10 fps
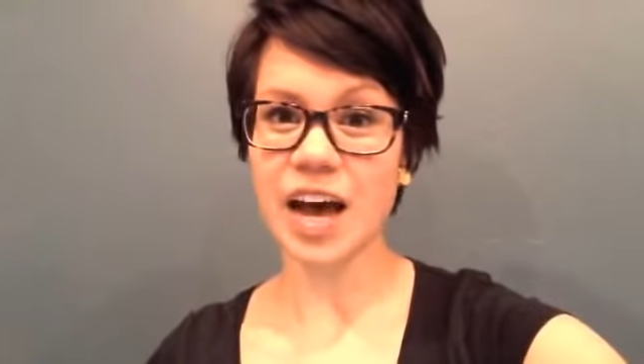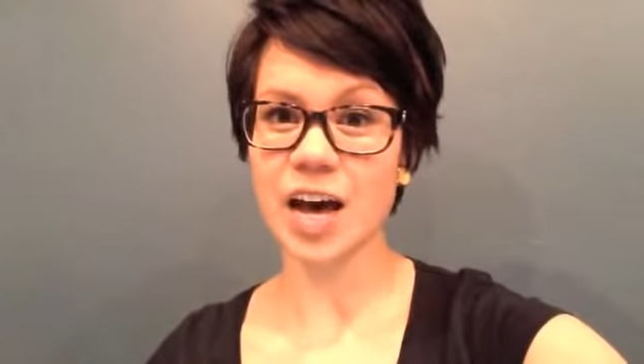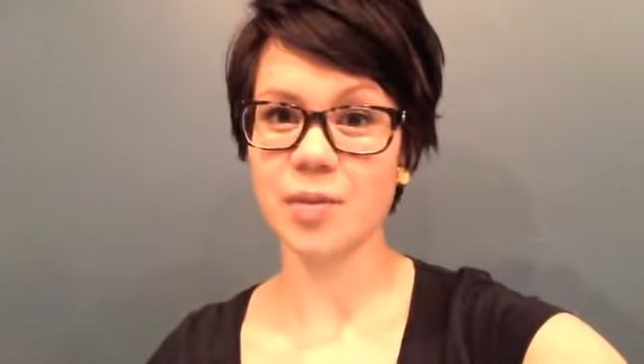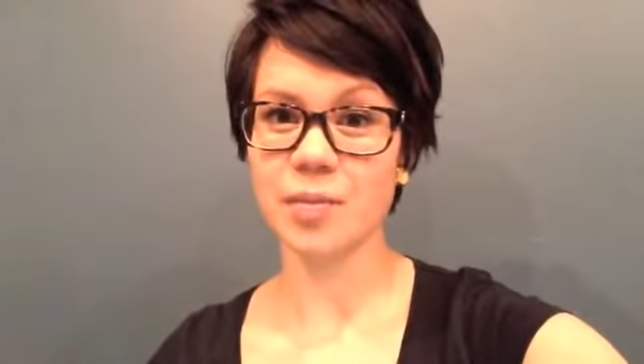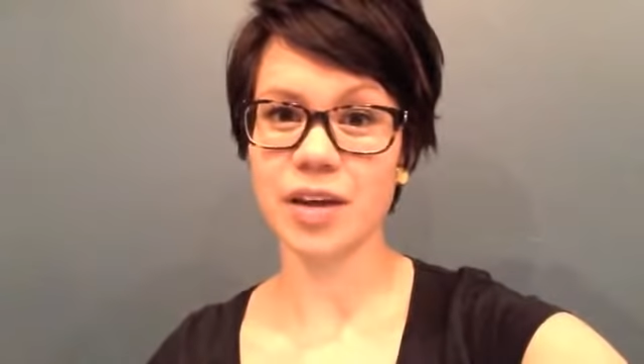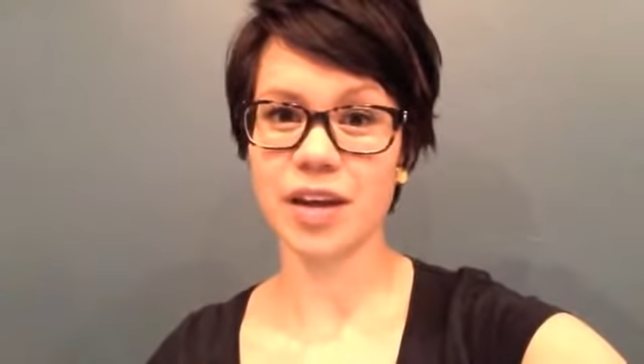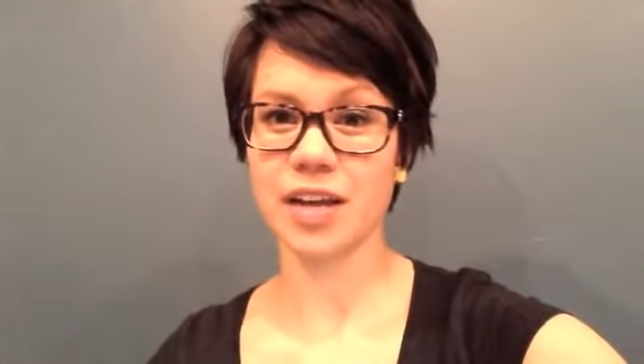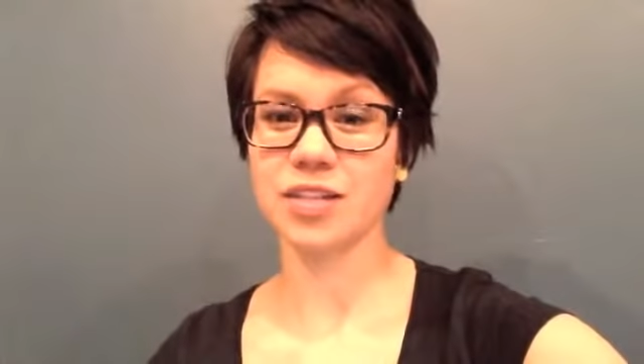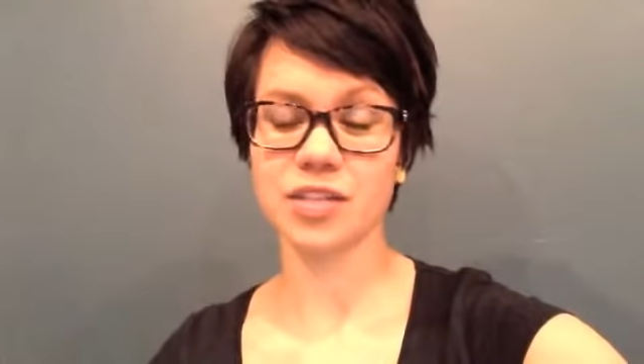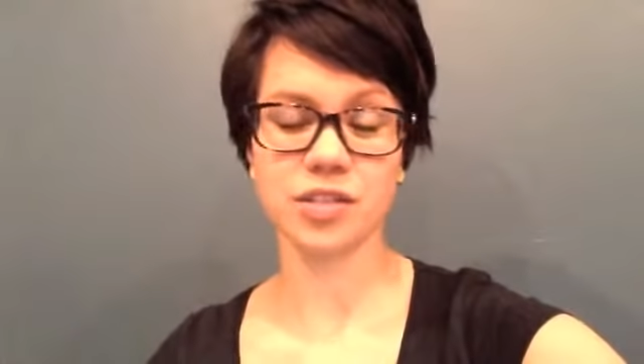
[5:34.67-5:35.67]
And
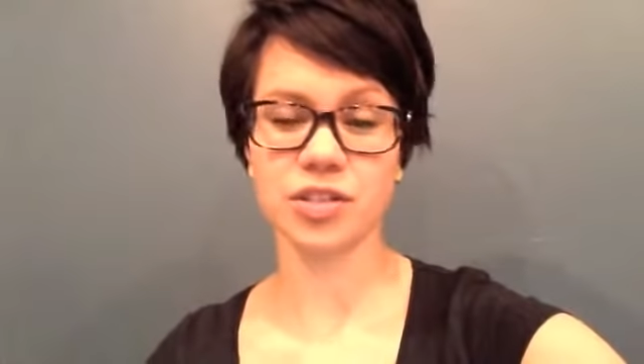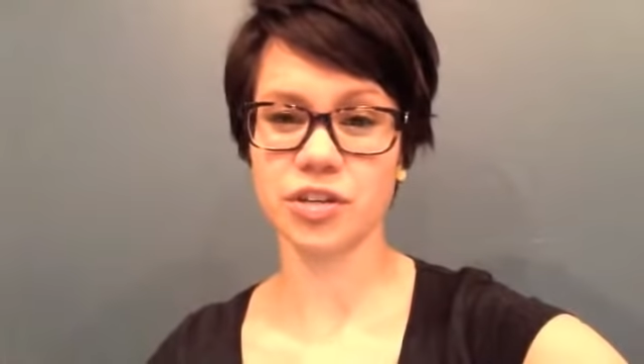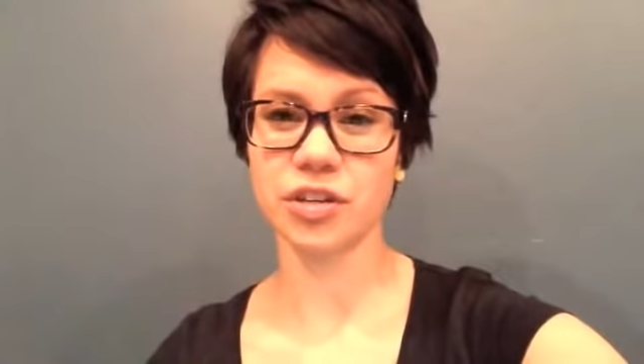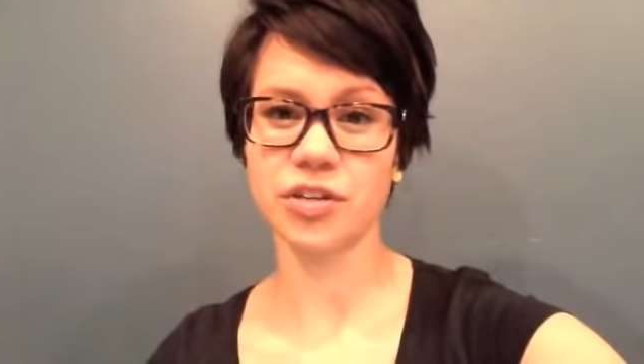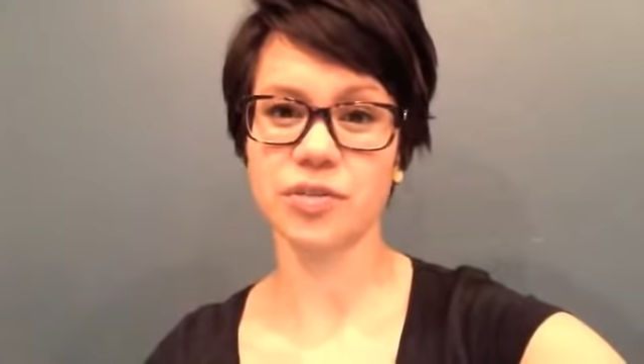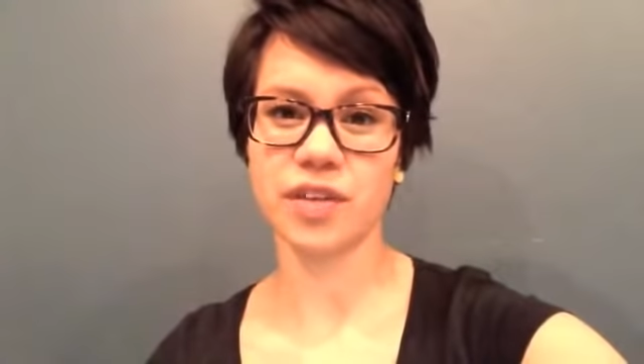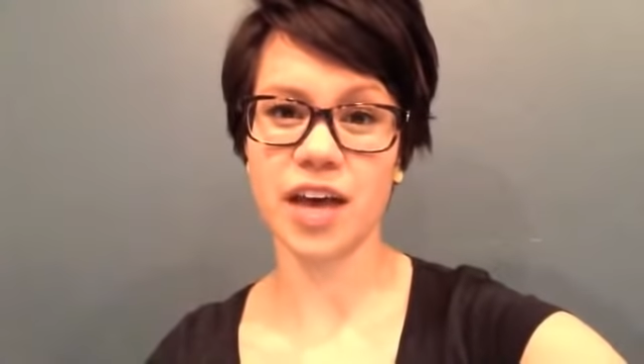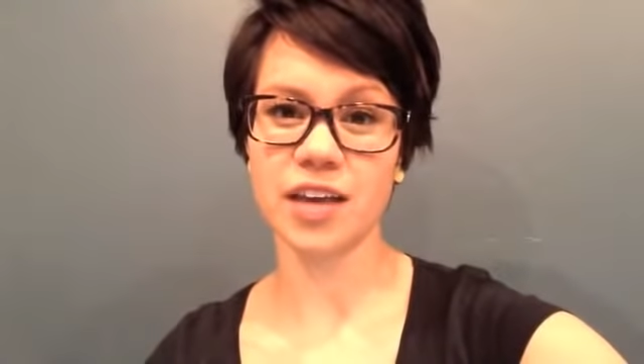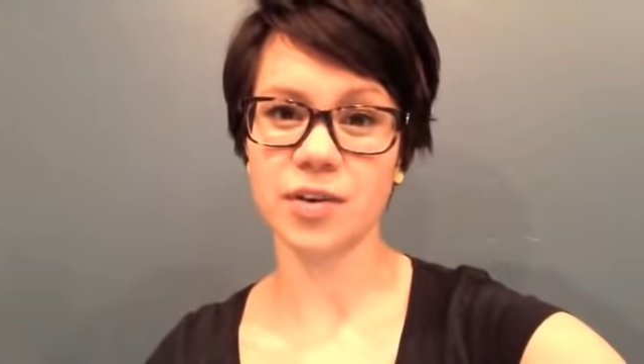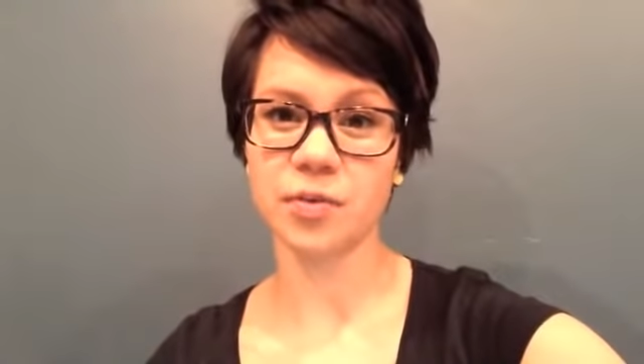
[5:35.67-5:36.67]
I just assure you
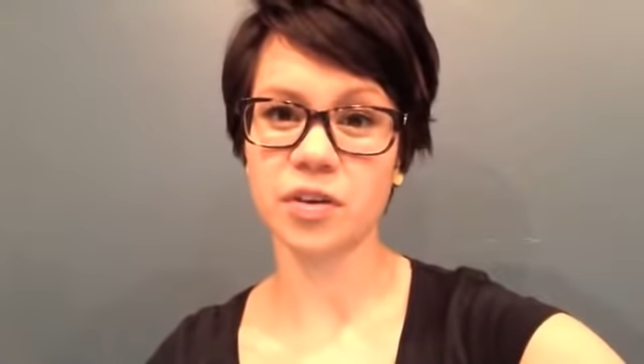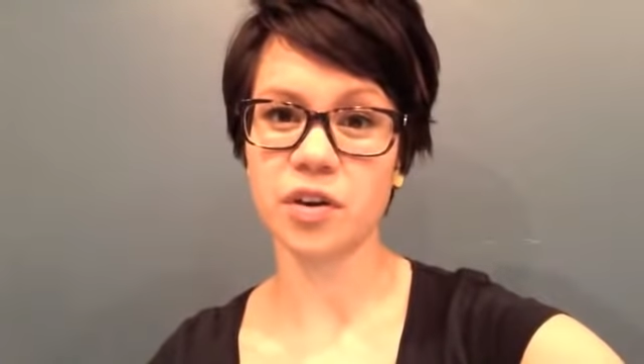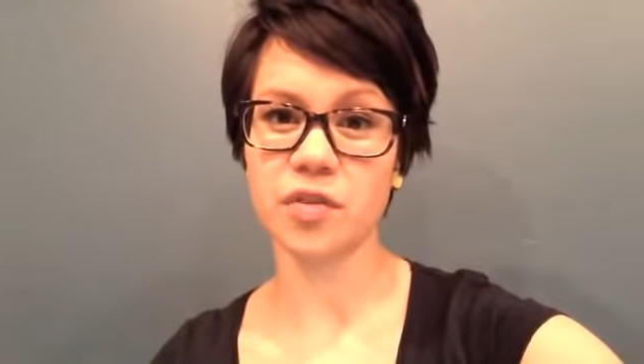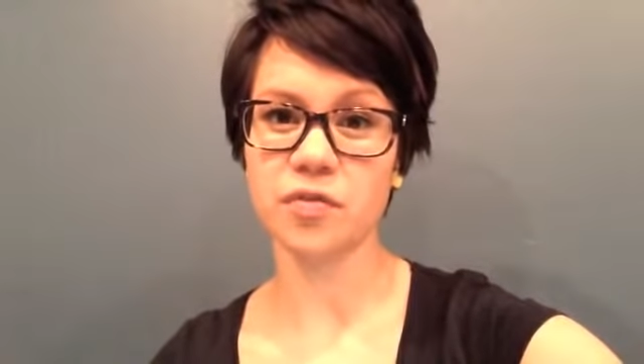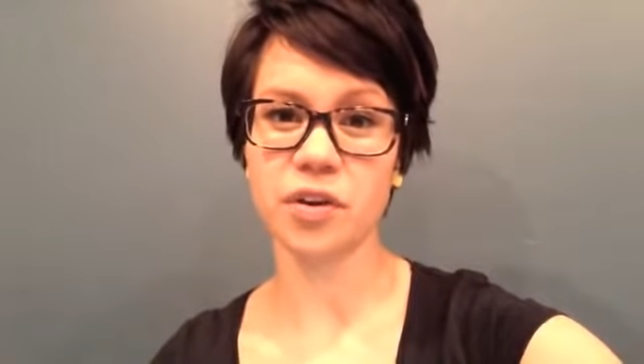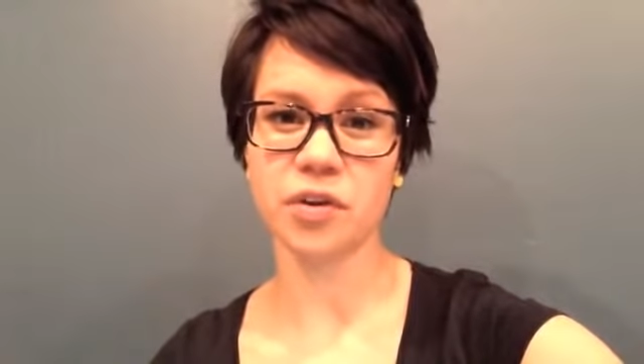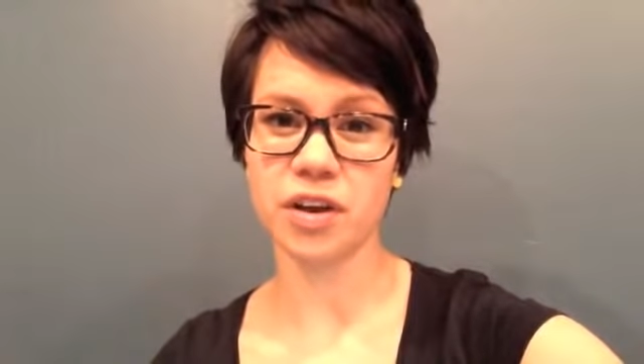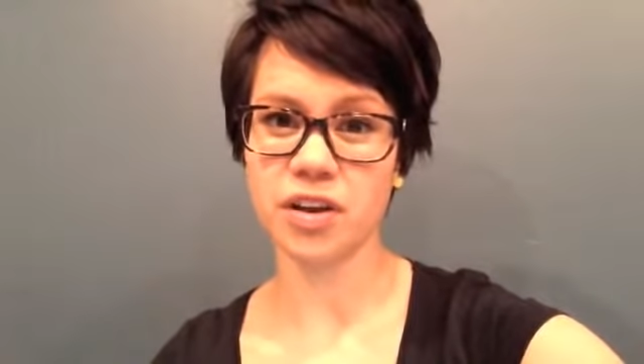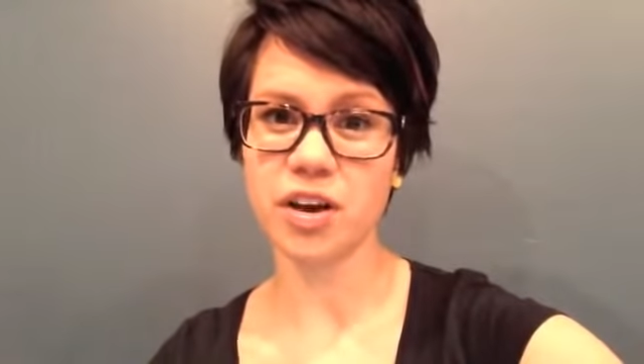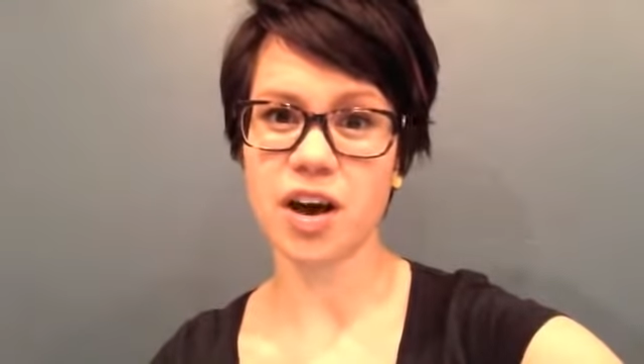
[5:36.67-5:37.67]
that it will go for a
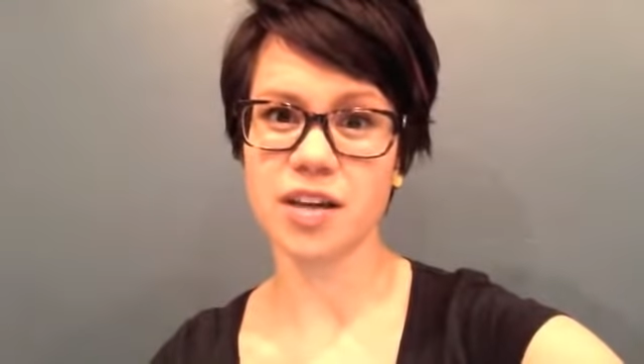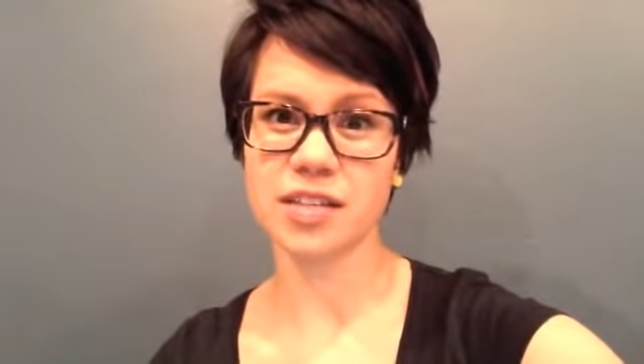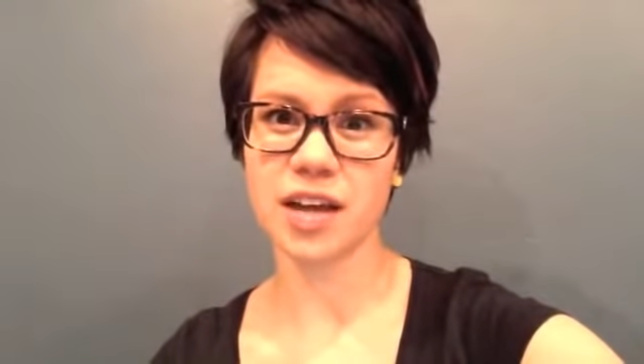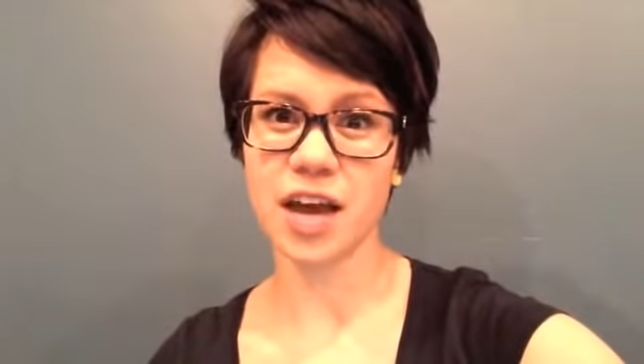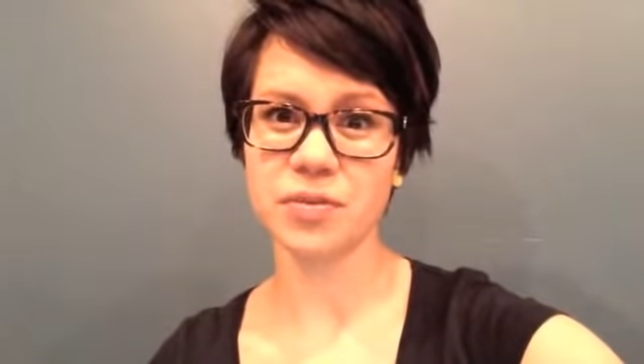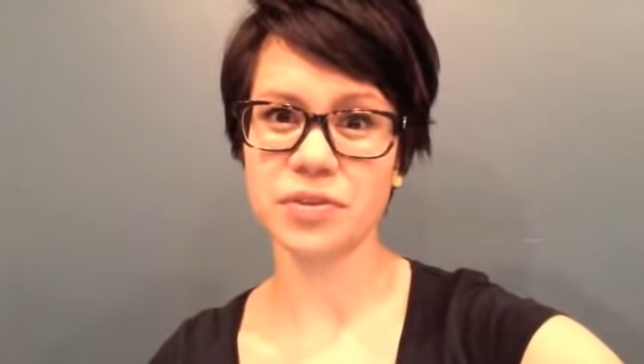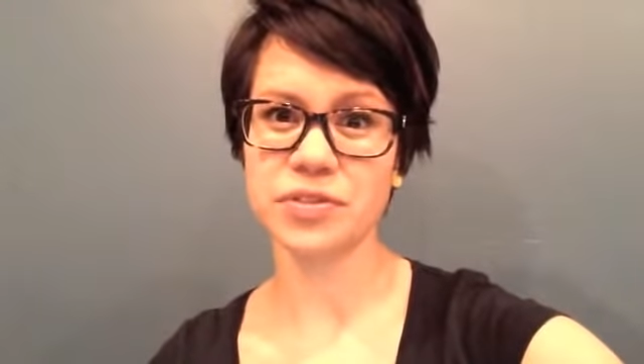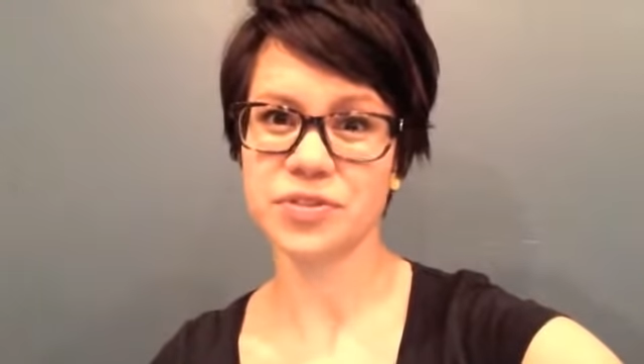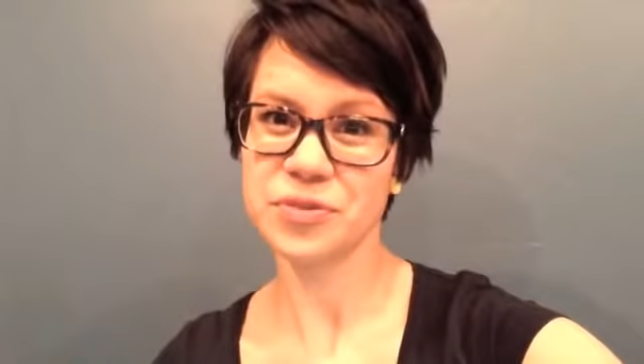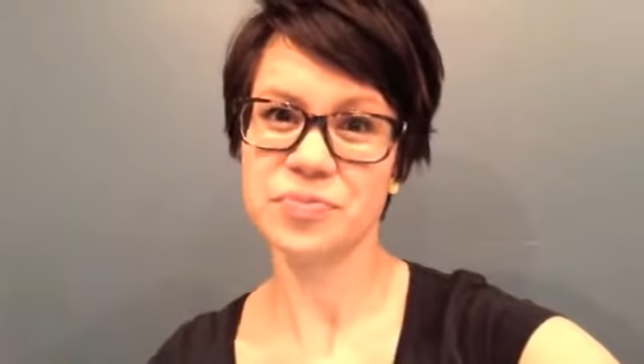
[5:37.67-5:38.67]
great cause, and I will
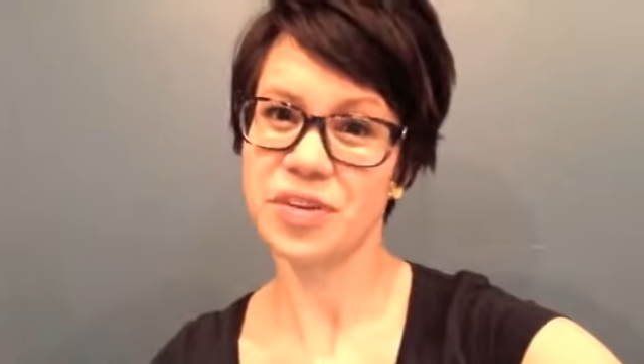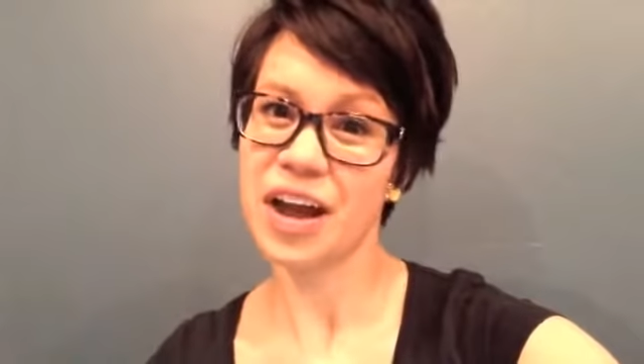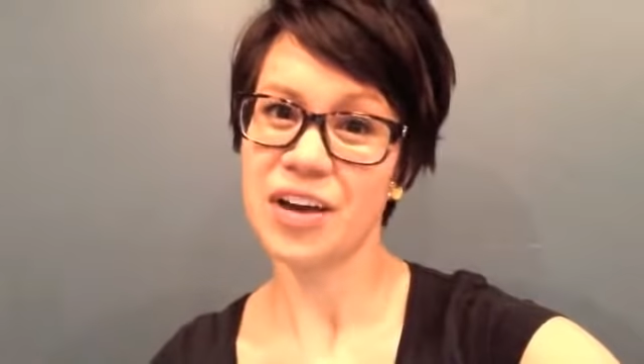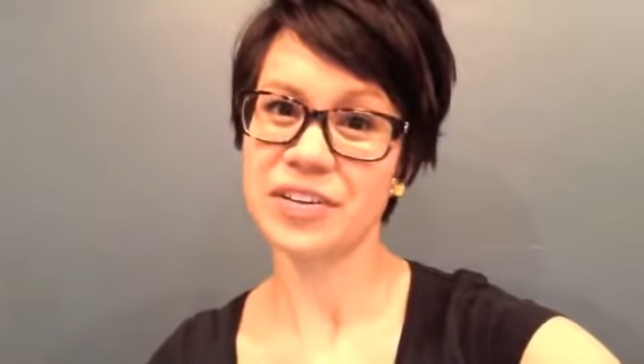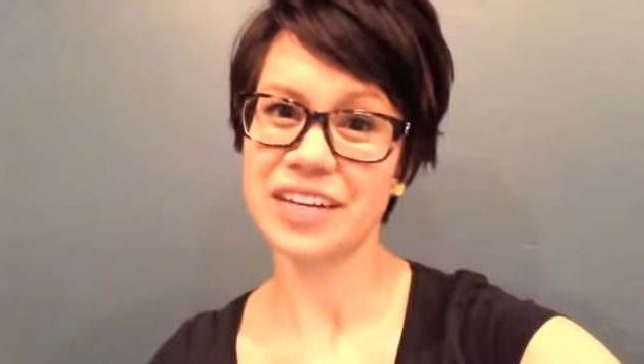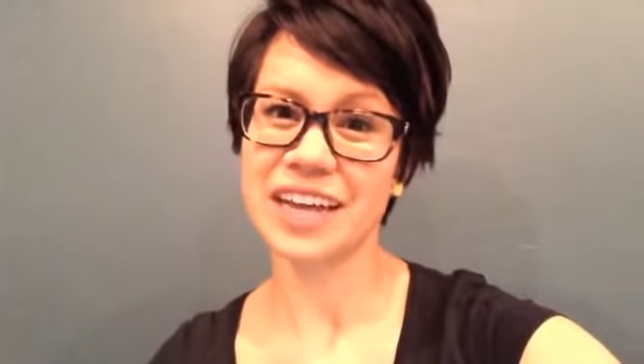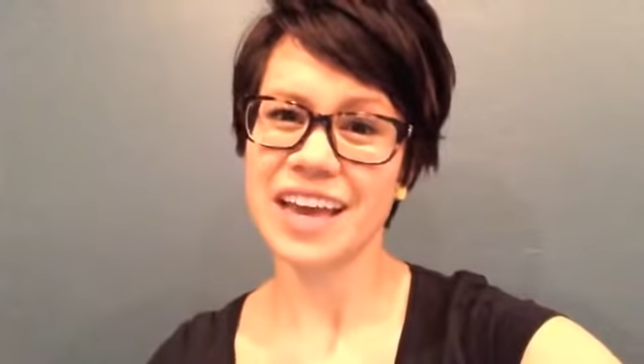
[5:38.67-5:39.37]
do you proud.